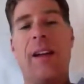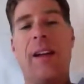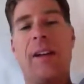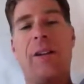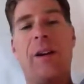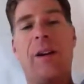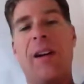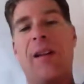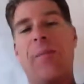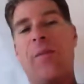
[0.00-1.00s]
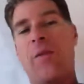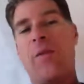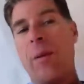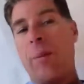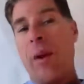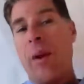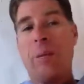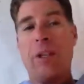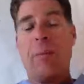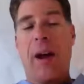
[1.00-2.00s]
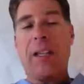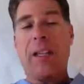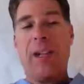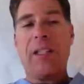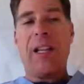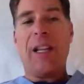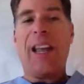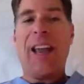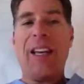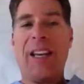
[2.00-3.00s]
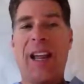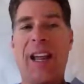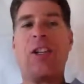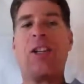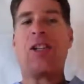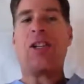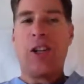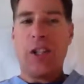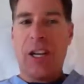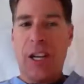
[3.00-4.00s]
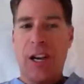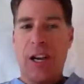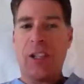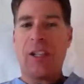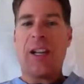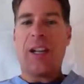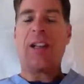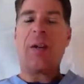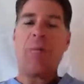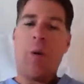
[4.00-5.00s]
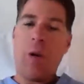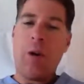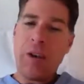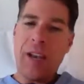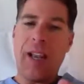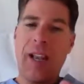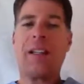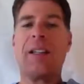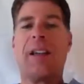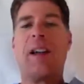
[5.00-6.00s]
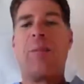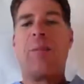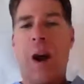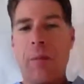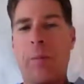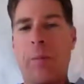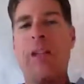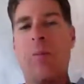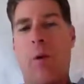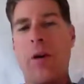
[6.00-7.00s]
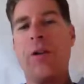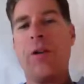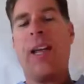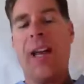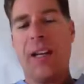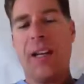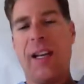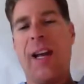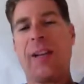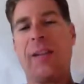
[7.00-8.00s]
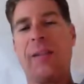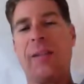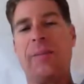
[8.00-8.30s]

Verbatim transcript: And so from the brain's perspective, it looks like any connection is a good connection. And the mm-hmm. more you connect, probably the more you can connect.